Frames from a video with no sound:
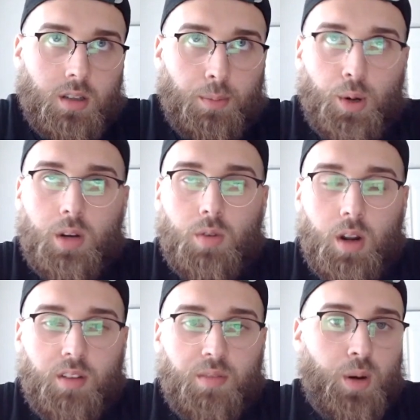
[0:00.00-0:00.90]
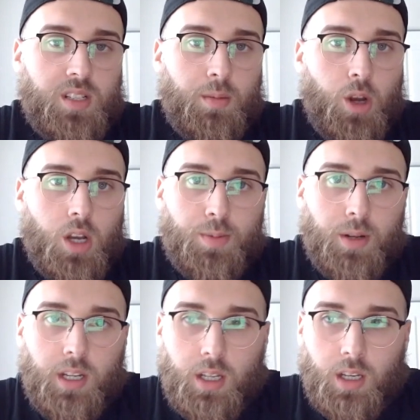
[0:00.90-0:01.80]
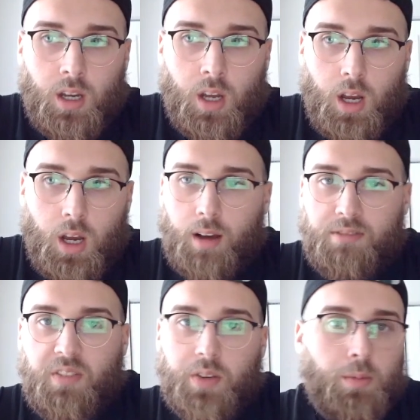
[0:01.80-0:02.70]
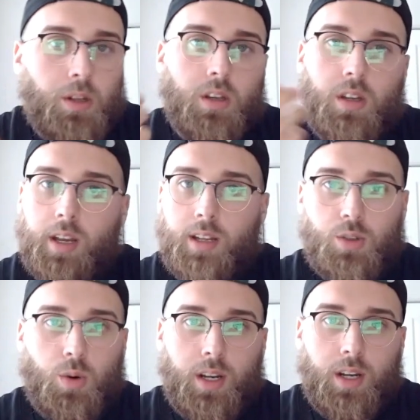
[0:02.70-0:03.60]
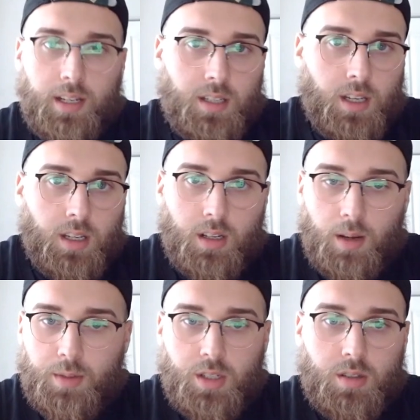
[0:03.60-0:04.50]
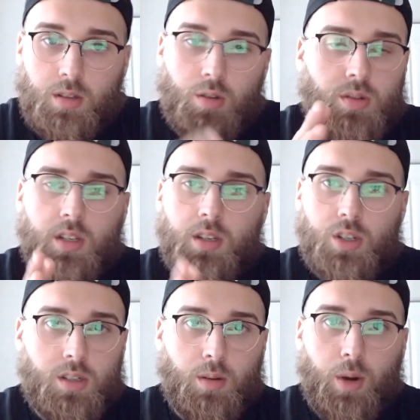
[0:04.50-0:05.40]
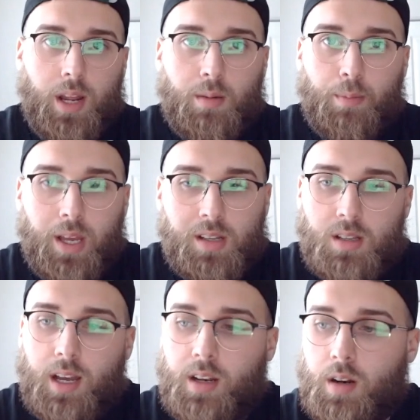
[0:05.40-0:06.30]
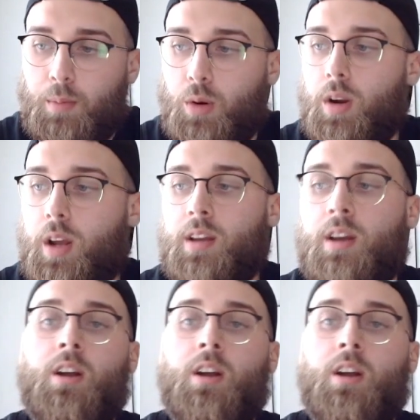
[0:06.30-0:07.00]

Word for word: print run of Prism cost Panini $50 million in 2019. I'm just using just some random baseline number, right?